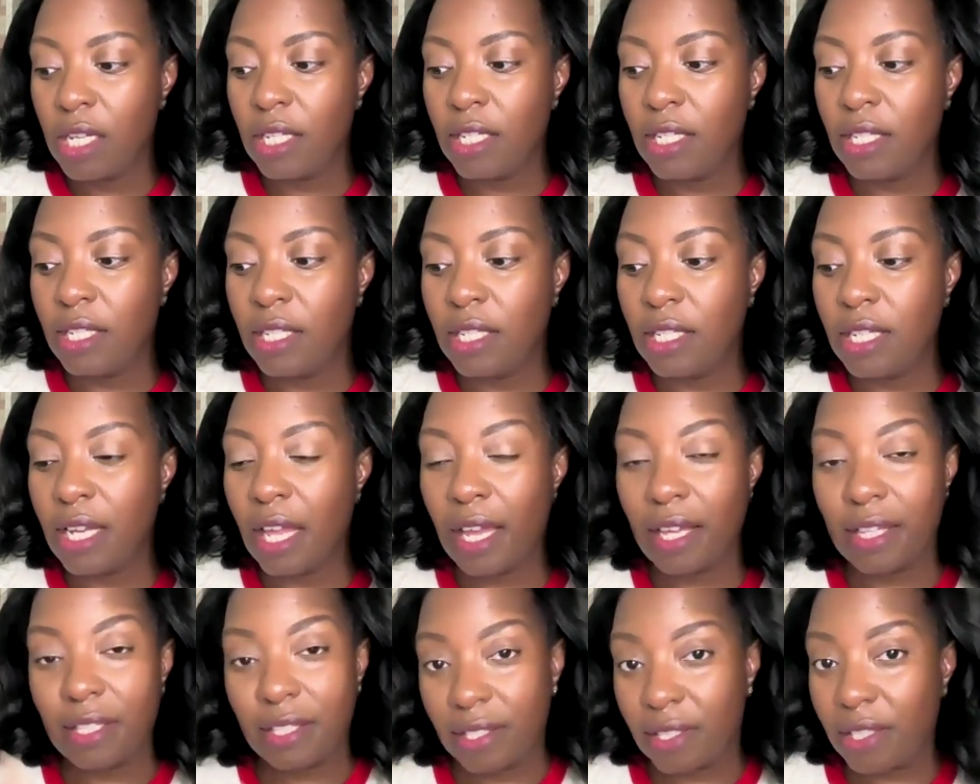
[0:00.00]

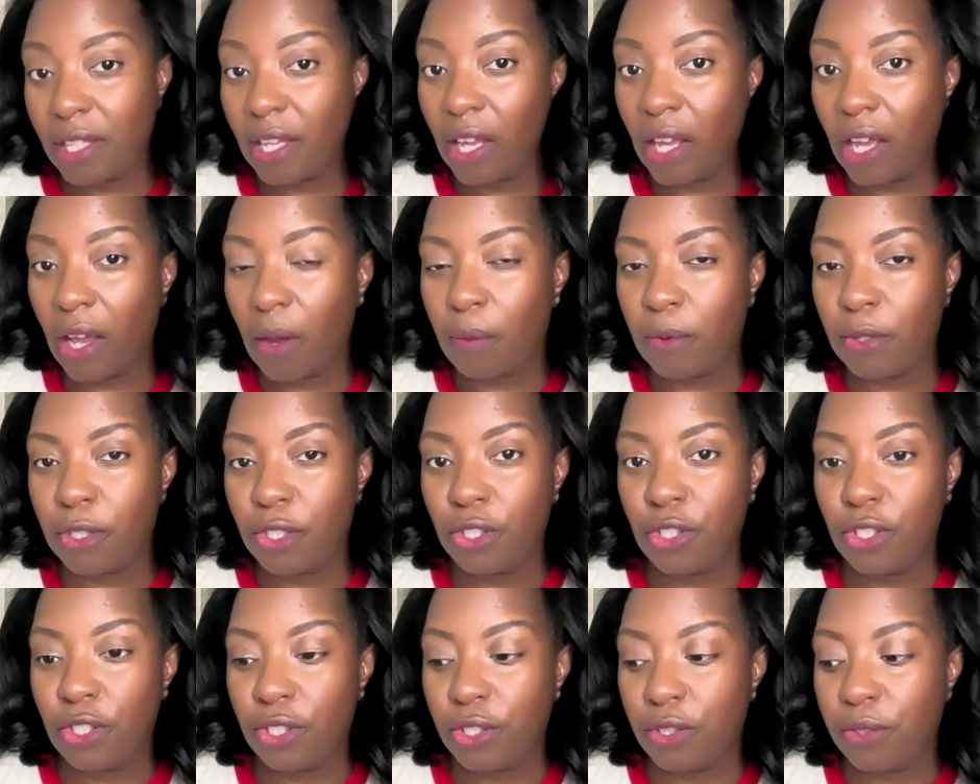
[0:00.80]
Next thing I
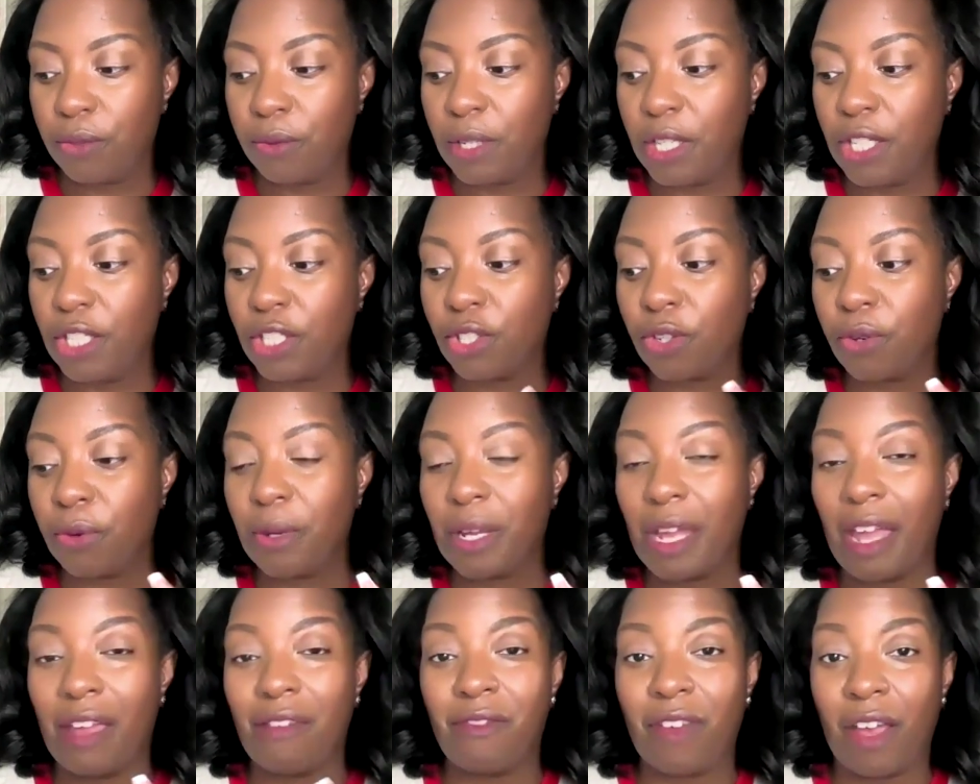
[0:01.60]
want you to do is
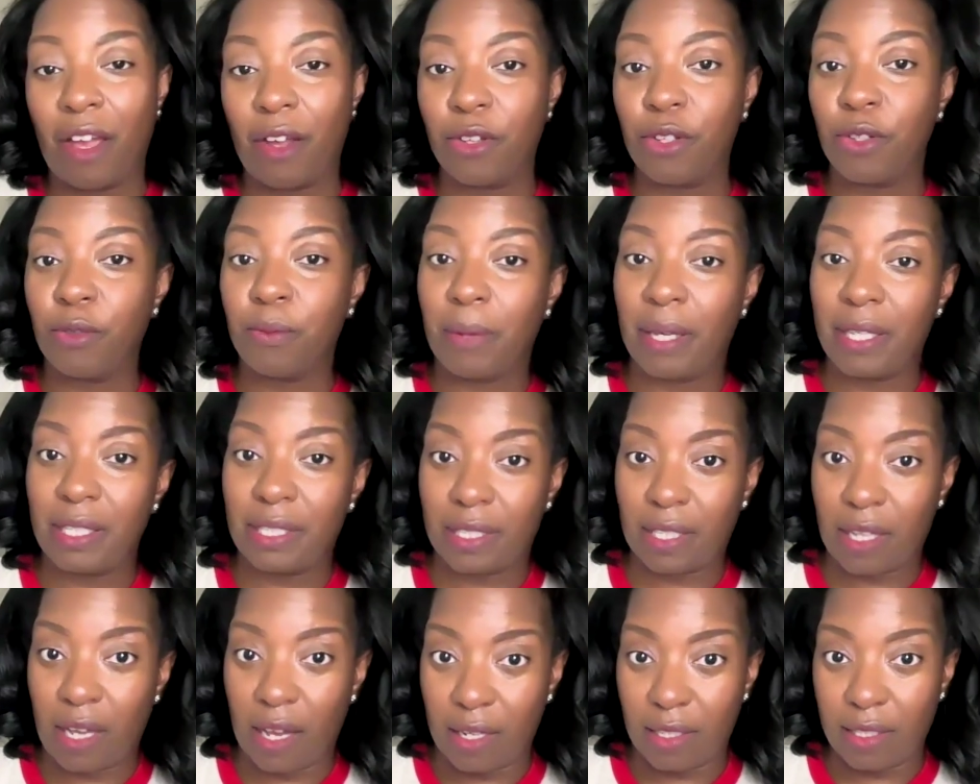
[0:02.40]
create
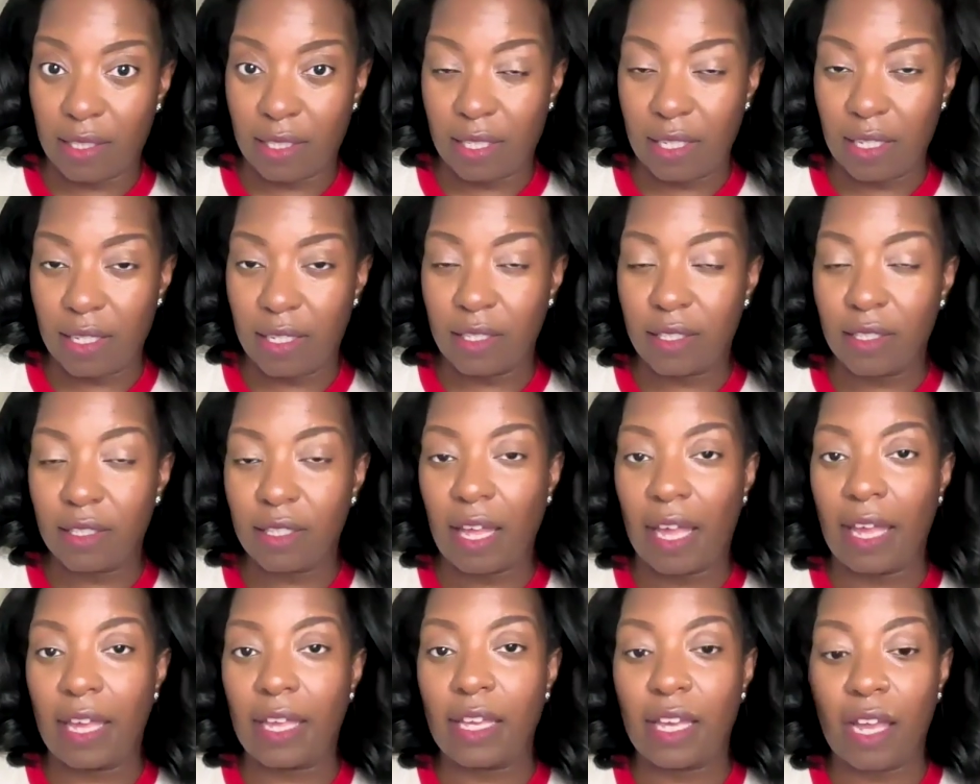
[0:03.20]
value-based content.
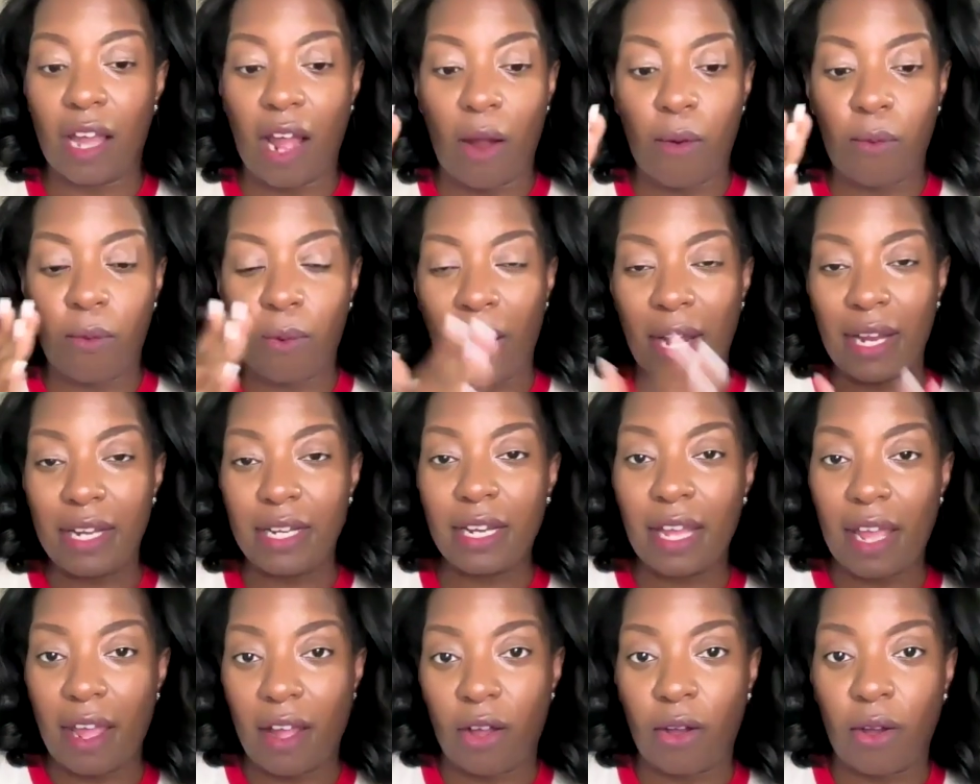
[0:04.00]
Like,
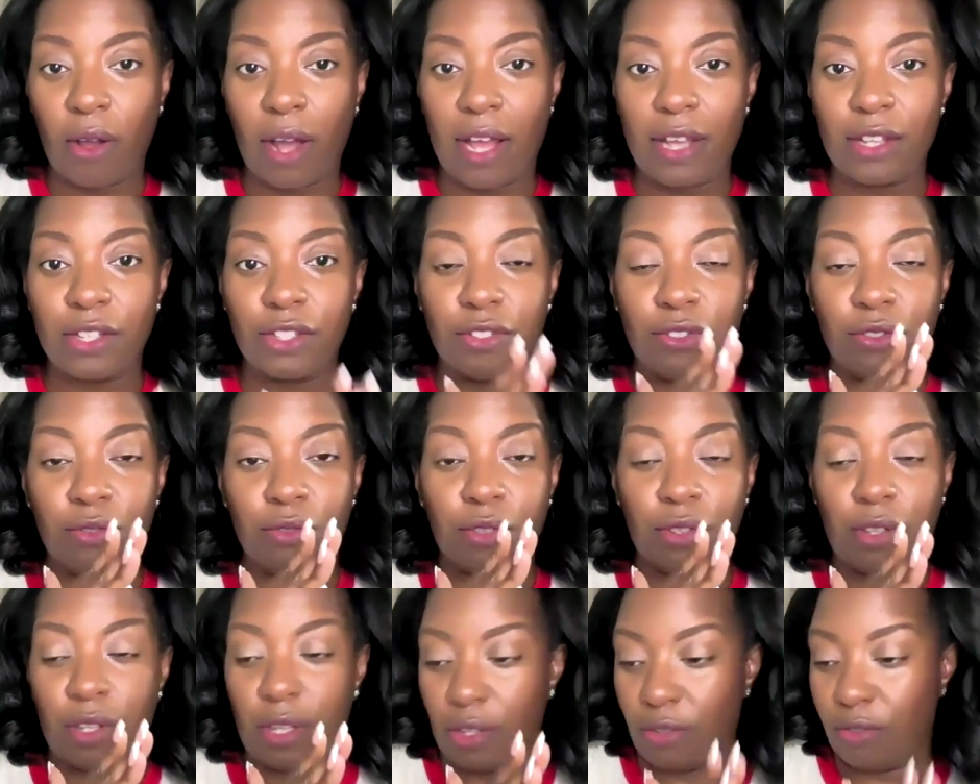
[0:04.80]
right now,
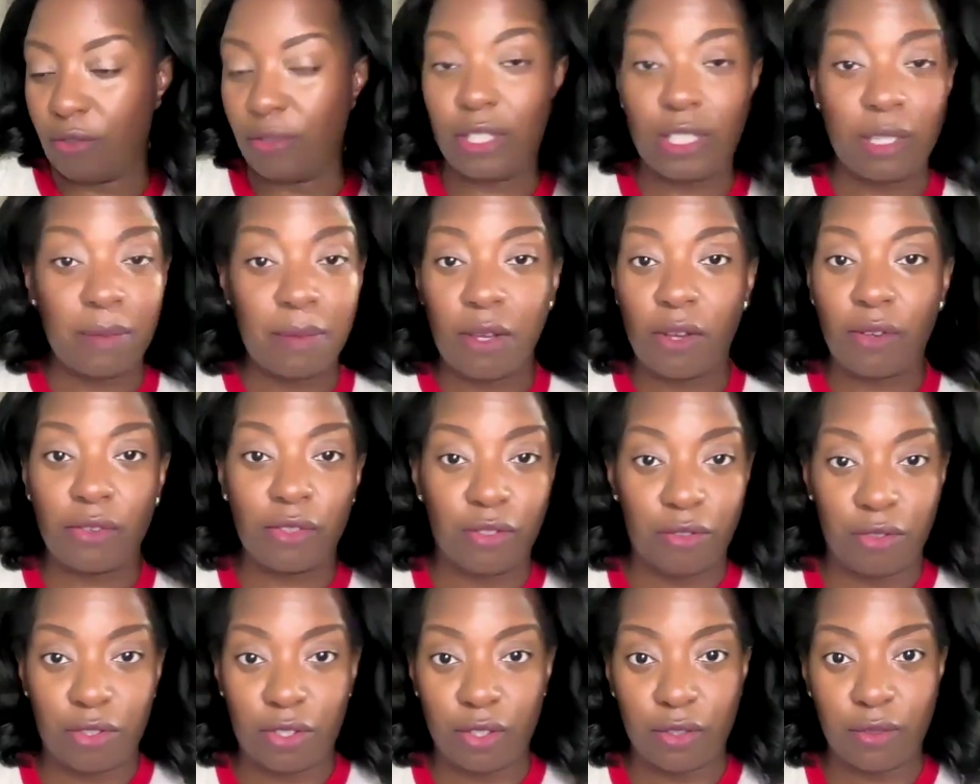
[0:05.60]
you see me on
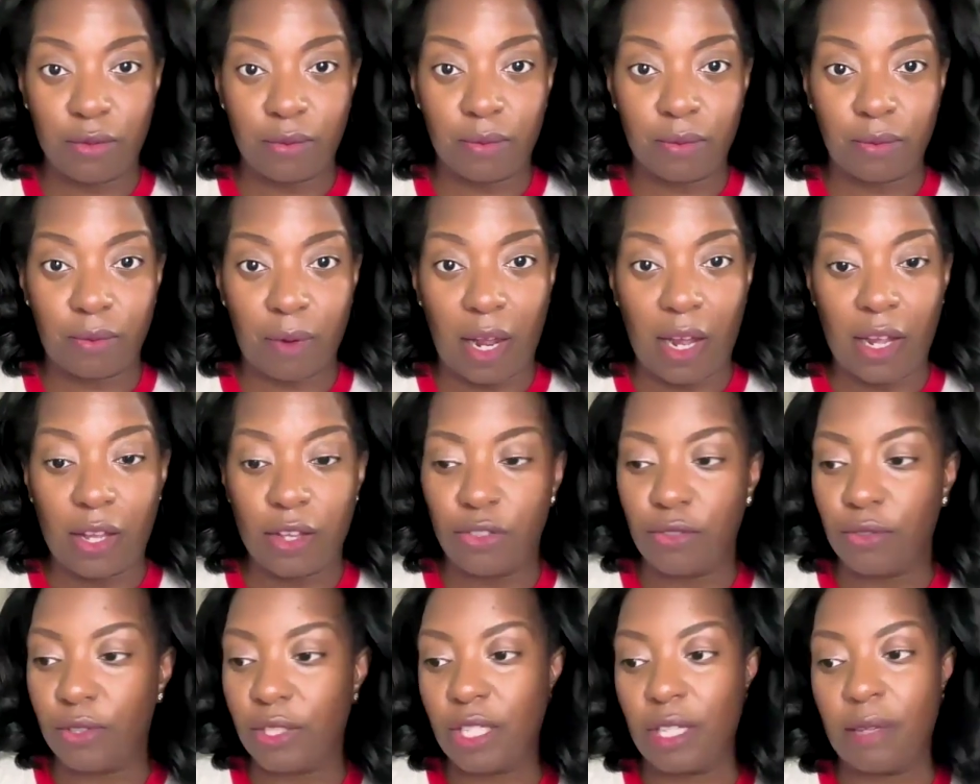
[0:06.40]
YouTube,
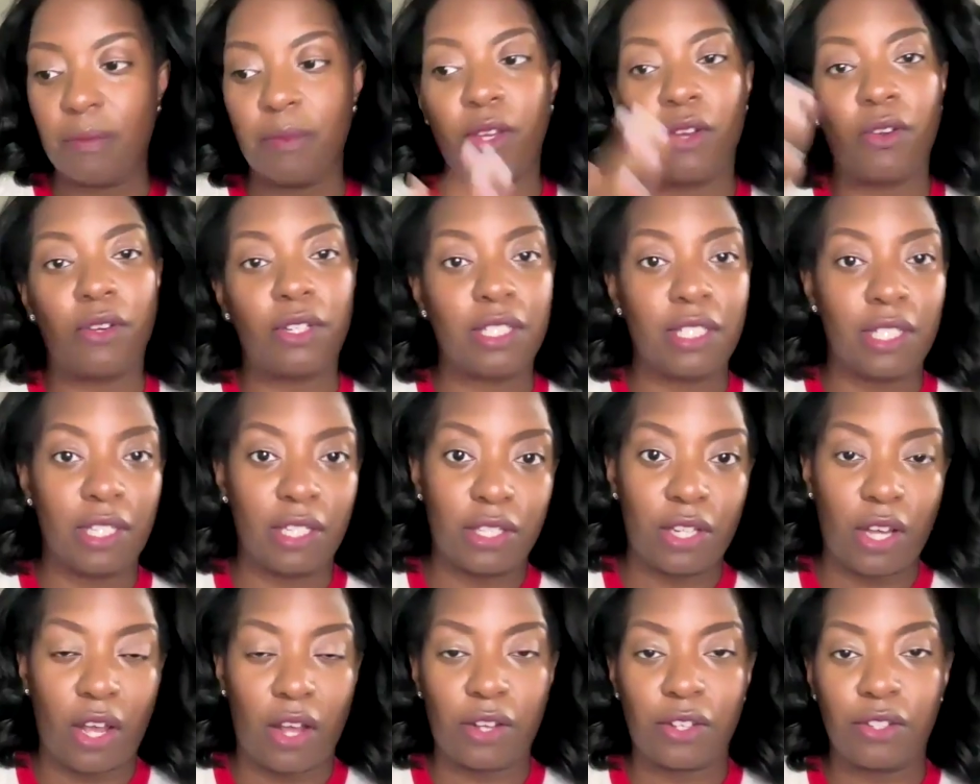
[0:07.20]
right? You see me on
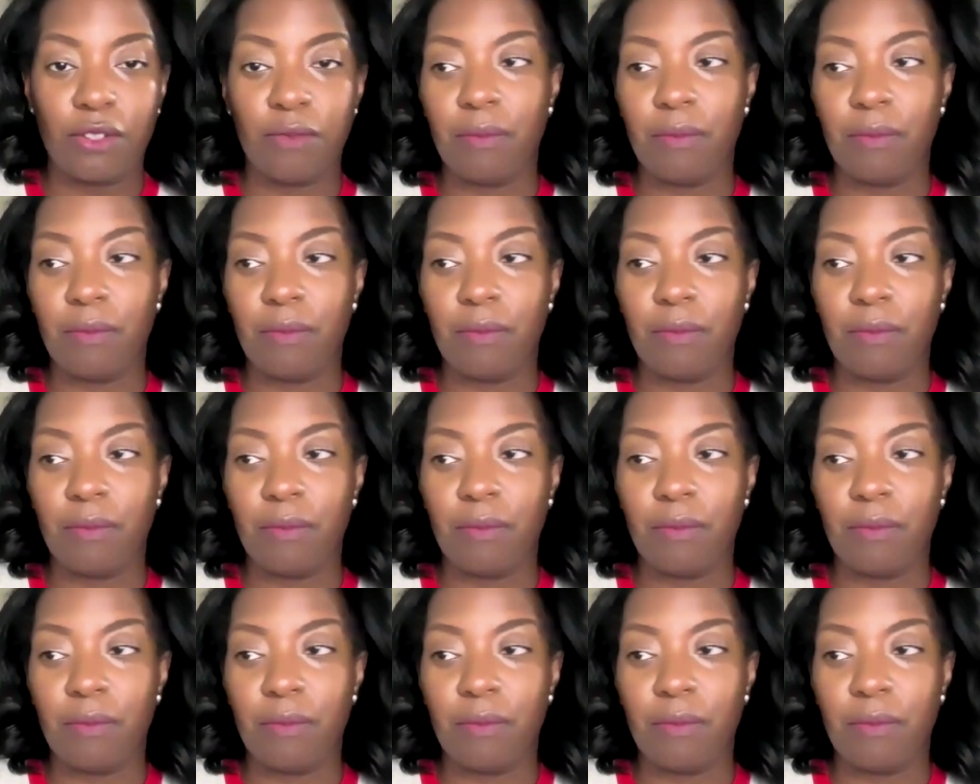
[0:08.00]
TikTok.